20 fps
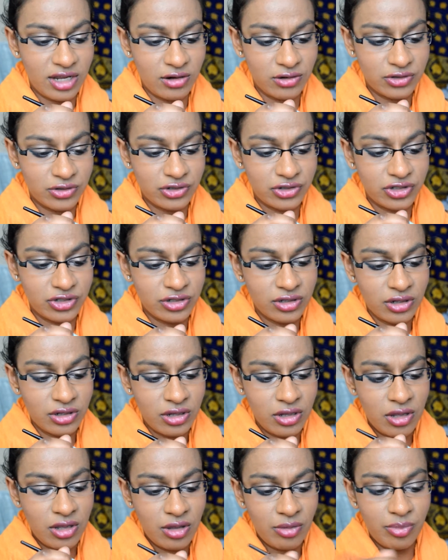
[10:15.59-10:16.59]
and I'll just
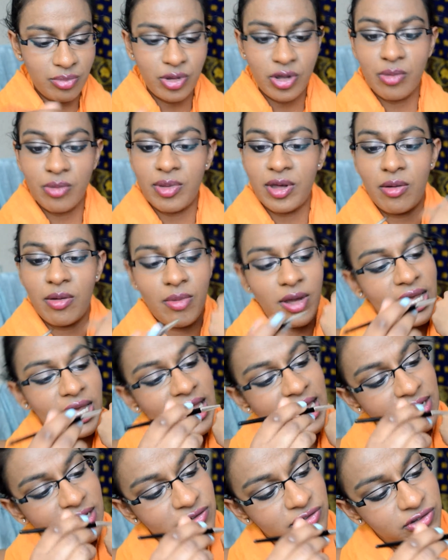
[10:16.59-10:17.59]
put a bit on my
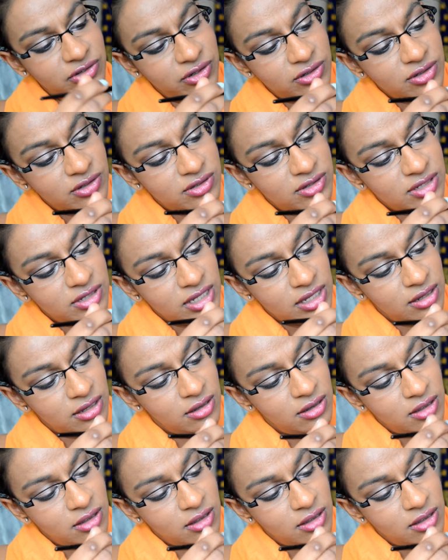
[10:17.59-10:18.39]
hand so you can see.